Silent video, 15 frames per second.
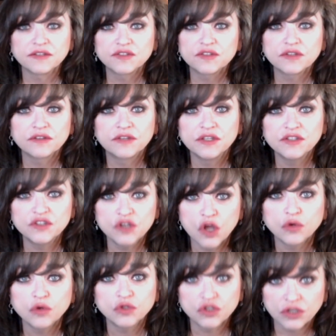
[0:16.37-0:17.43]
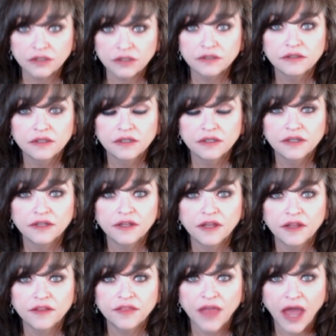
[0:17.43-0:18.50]
This notion
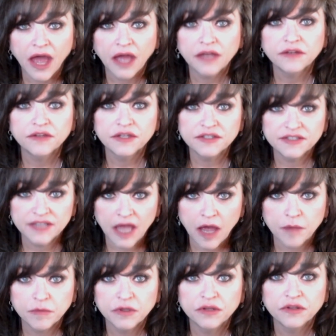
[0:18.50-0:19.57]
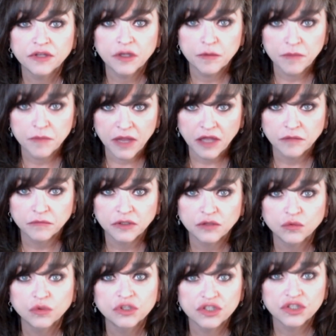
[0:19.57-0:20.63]
that the Sabbath commandment, which
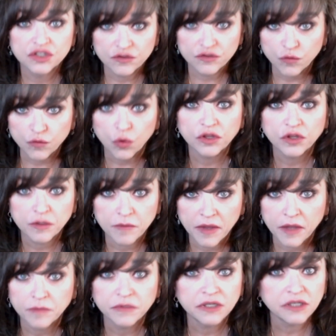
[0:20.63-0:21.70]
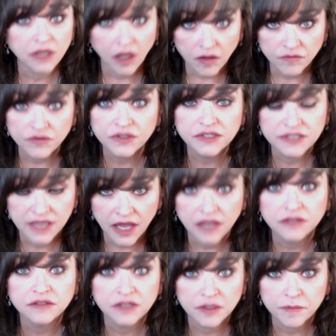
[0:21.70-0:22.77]
is the fourth commandment of the 10
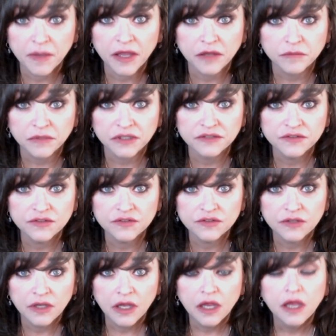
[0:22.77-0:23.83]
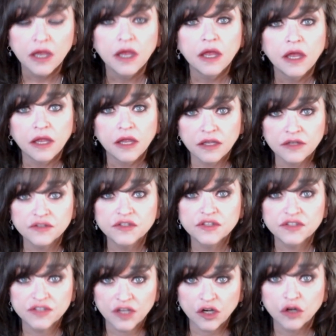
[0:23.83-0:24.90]
commandments, is a
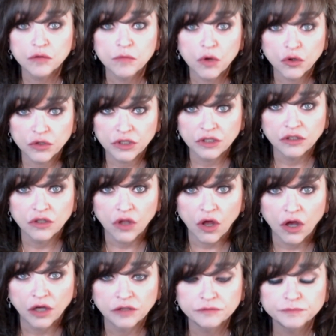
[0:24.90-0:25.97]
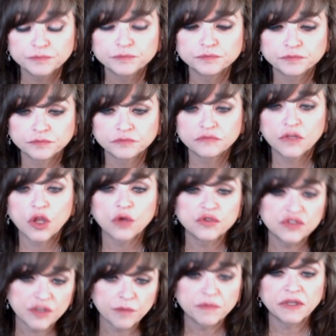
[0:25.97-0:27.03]
ceremonial law, goes
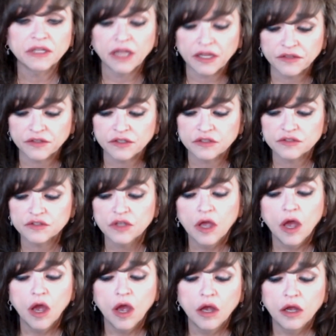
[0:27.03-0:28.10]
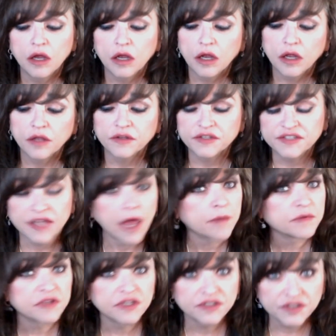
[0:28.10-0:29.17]
something like this. The Sabbath
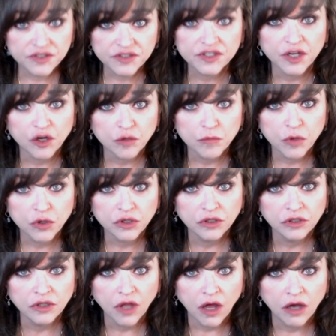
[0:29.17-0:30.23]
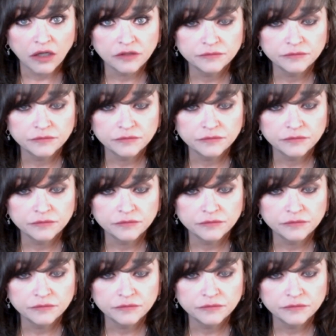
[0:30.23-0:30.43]
is a ceremonial law.